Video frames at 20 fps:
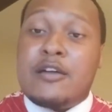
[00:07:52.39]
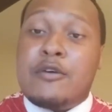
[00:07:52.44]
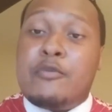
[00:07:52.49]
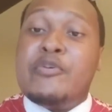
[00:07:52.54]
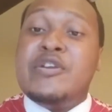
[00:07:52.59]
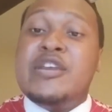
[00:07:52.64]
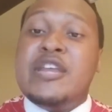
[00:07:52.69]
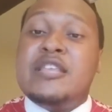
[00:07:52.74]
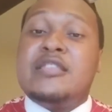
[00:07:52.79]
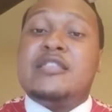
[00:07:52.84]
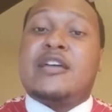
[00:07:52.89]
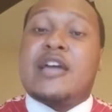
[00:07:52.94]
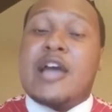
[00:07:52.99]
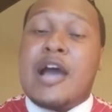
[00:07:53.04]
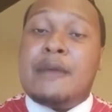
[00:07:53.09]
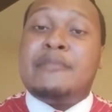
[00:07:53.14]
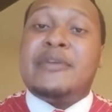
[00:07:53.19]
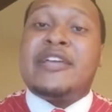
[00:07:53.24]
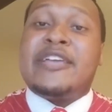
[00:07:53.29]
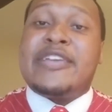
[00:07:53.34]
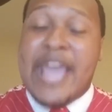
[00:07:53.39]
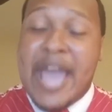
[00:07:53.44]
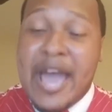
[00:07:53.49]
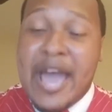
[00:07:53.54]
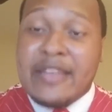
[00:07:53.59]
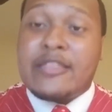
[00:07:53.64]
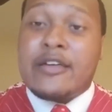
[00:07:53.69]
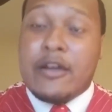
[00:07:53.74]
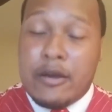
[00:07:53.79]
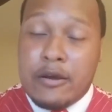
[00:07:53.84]
We need to come
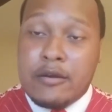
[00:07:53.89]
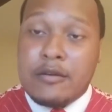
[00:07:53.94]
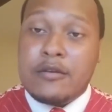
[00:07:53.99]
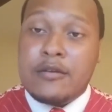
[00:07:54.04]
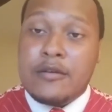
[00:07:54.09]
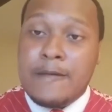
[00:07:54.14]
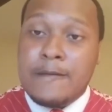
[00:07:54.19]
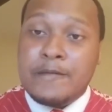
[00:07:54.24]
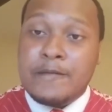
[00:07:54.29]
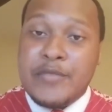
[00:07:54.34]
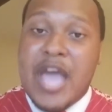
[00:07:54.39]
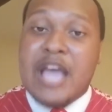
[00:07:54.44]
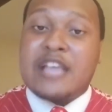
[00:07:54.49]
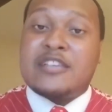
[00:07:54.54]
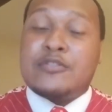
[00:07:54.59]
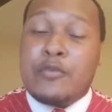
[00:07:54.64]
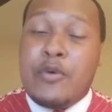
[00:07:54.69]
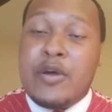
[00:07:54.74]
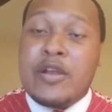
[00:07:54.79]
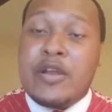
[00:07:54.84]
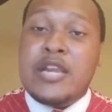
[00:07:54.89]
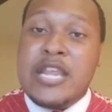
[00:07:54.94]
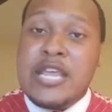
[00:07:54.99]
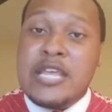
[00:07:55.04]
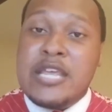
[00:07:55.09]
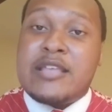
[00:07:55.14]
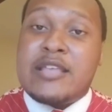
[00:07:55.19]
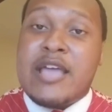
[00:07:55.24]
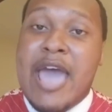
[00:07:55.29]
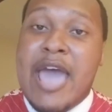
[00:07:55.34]
together. That's what
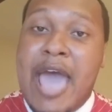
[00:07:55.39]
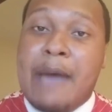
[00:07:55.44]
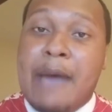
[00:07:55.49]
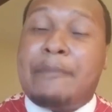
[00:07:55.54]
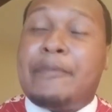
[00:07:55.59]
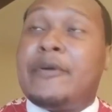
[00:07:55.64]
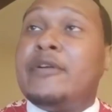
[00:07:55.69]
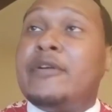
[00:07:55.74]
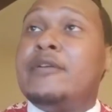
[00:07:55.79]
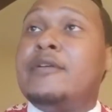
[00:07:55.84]
needs to happen.